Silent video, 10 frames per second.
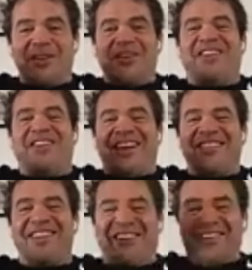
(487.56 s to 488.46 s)
you have a
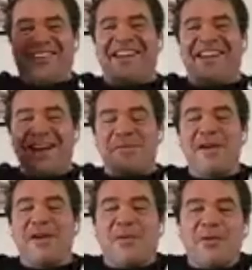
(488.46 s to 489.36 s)
lot of time
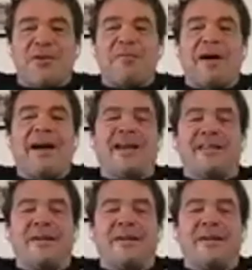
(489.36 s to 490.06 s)
with your mind